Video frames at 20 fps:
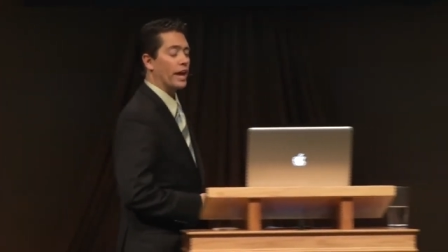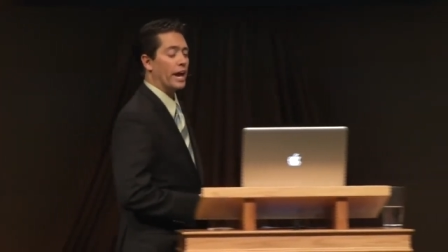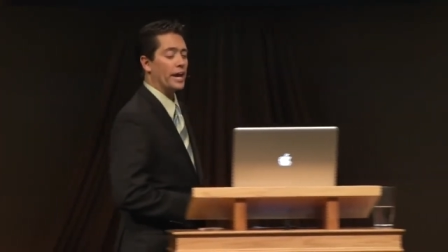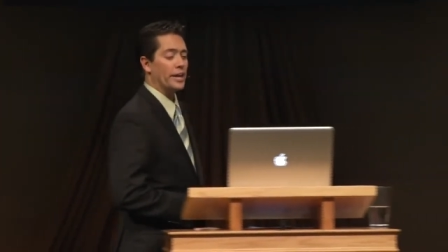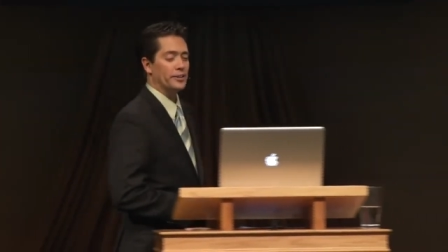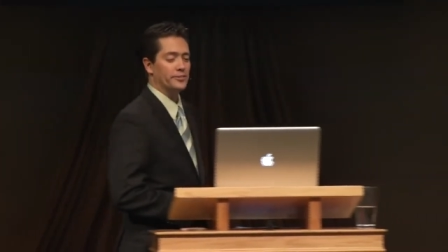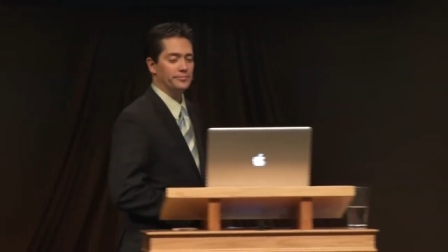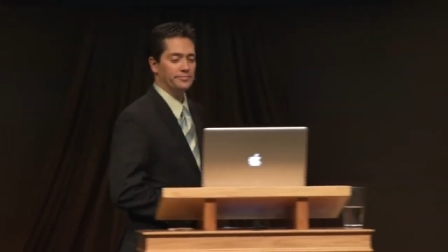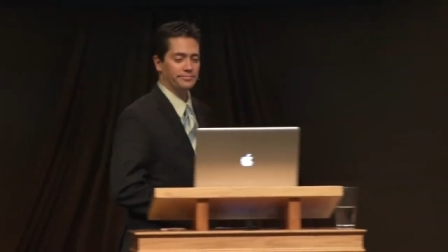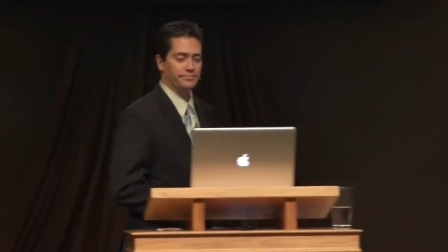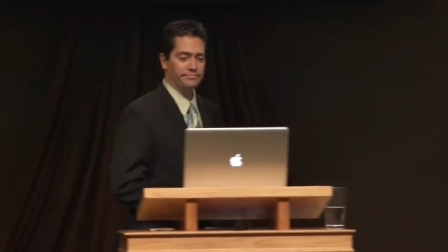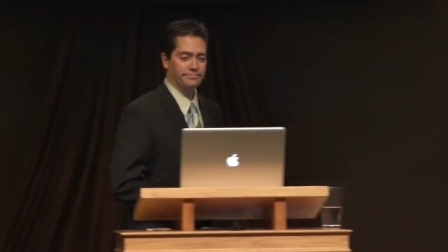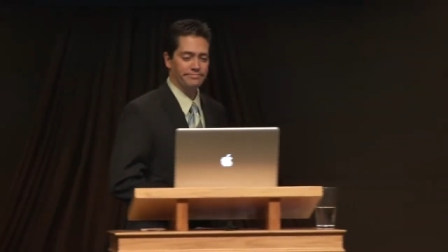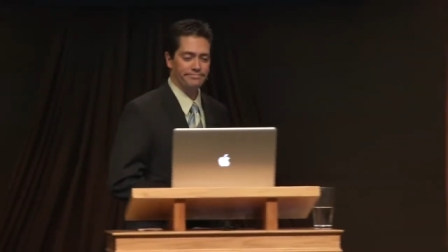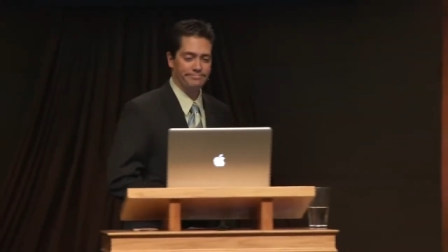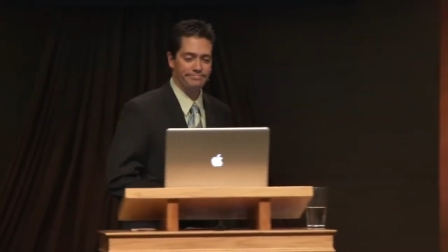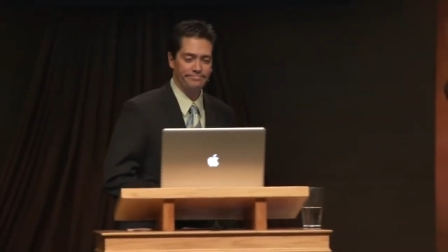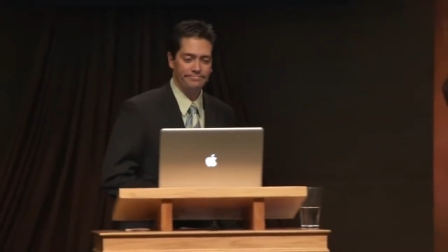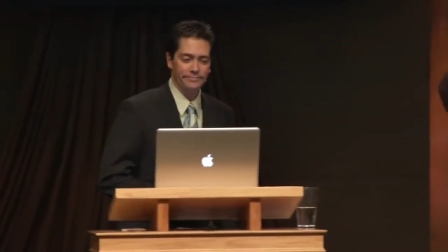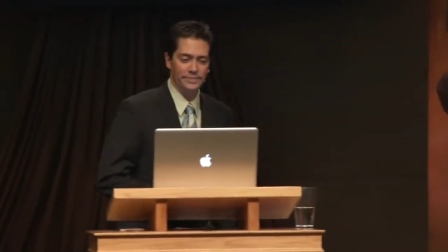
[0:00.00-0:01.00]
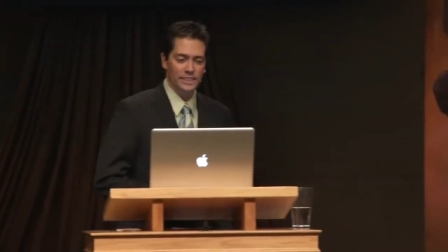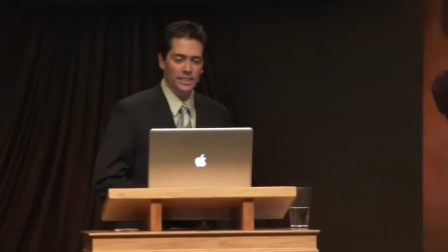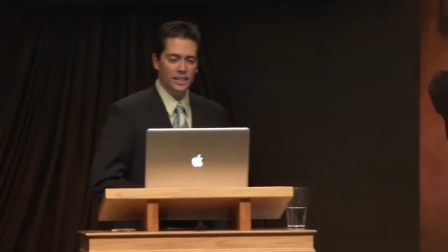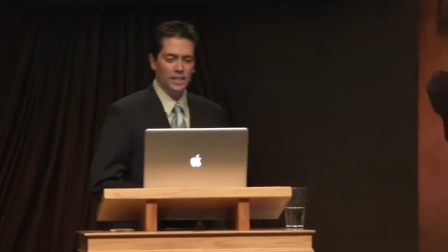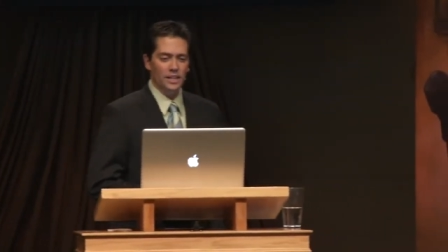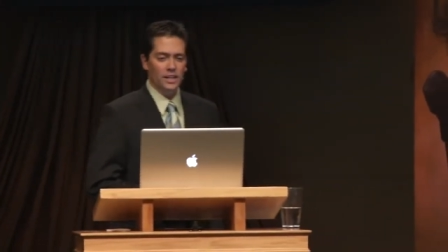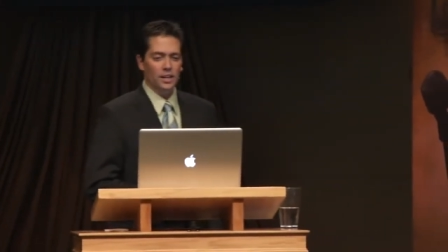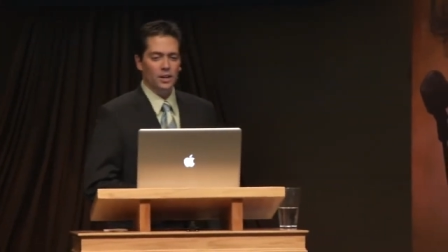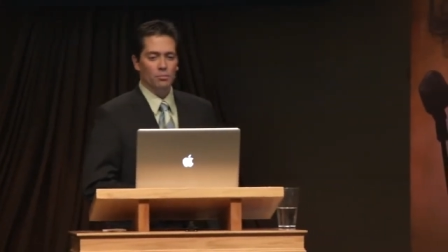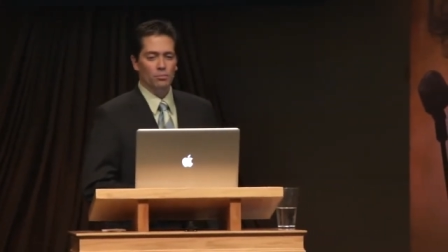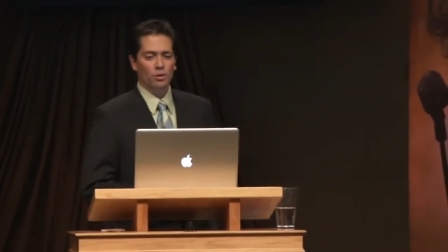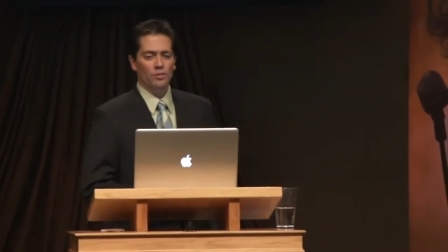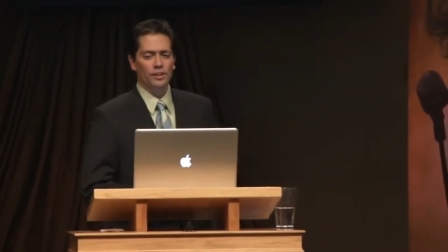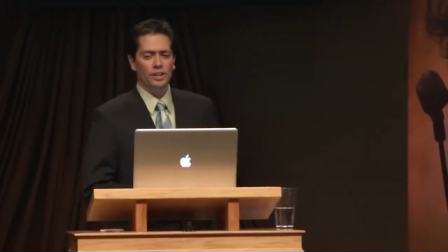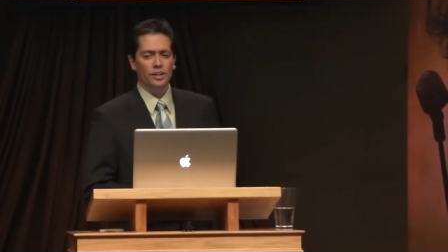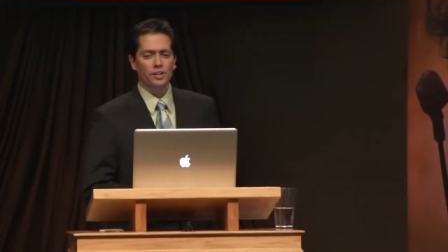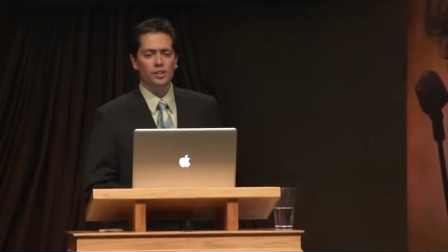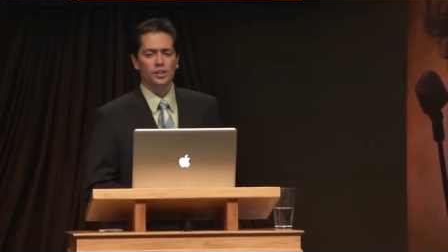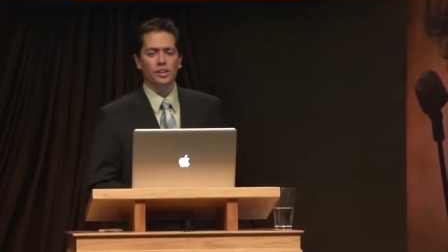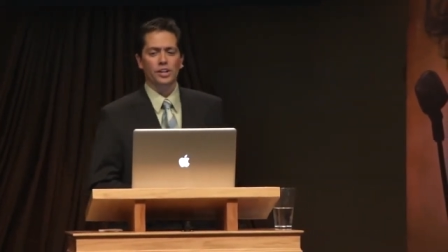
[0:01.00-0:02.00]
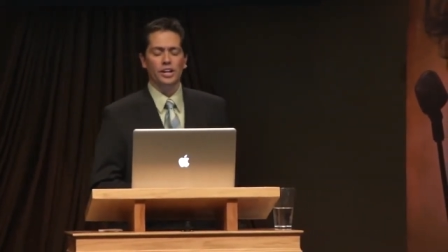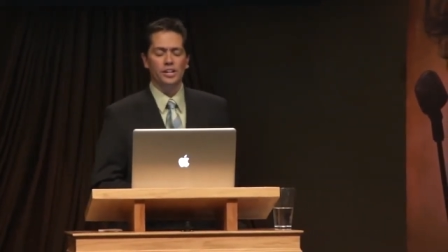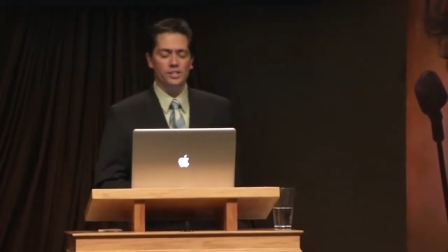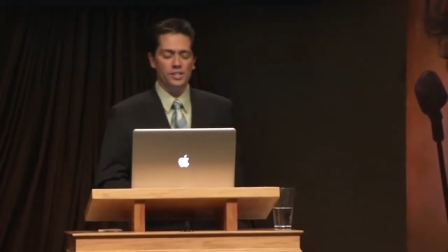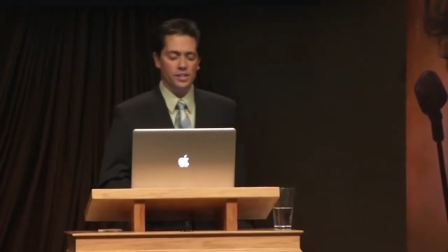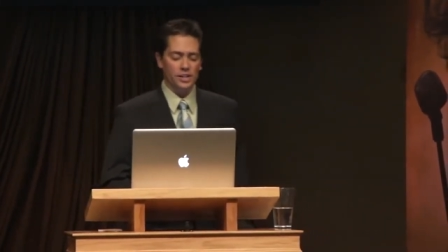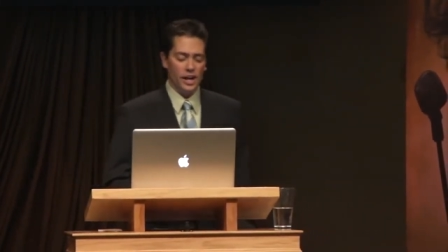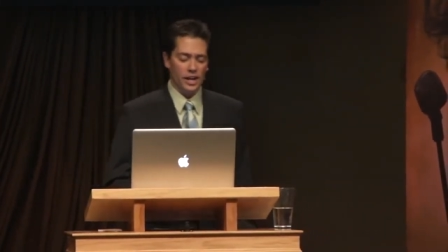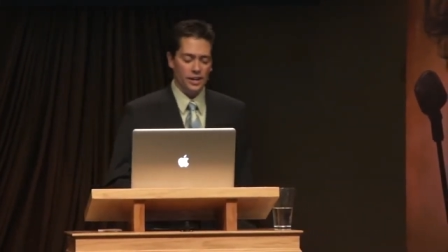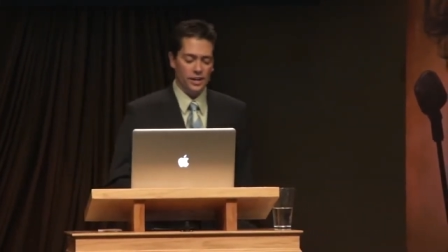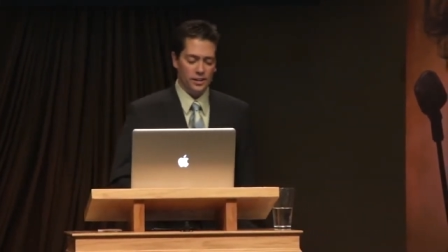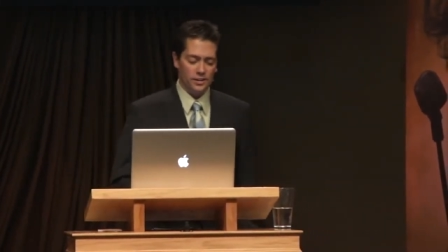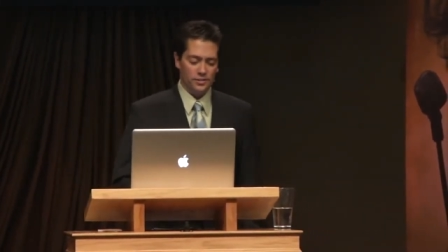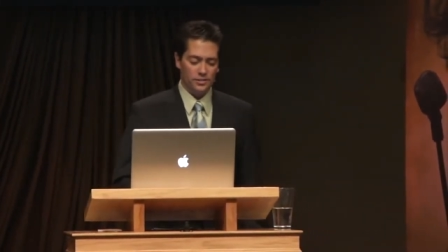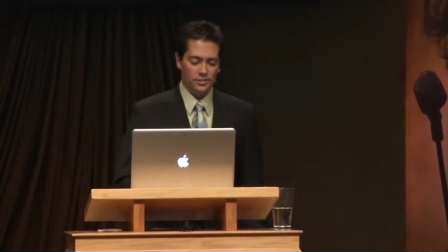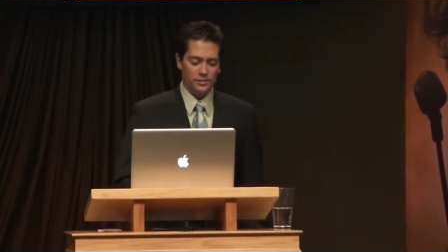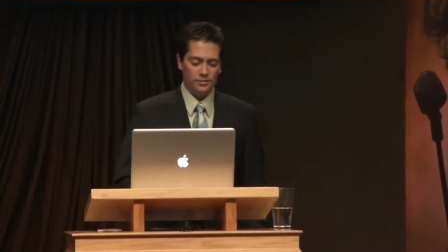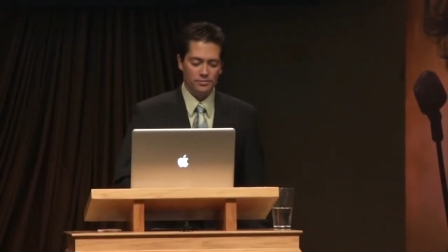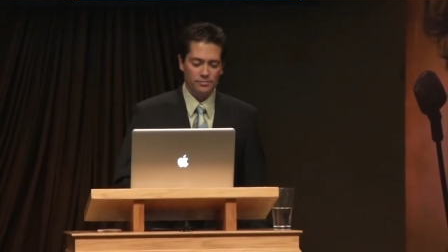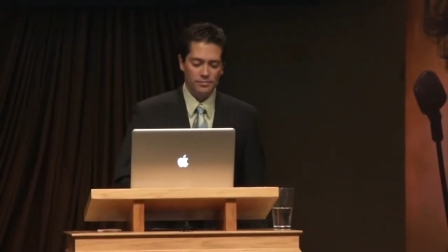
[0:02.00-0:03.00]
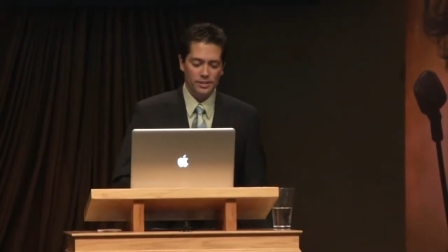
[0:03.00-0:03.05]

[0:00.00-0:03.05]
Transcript: that. Moving into the 1990s.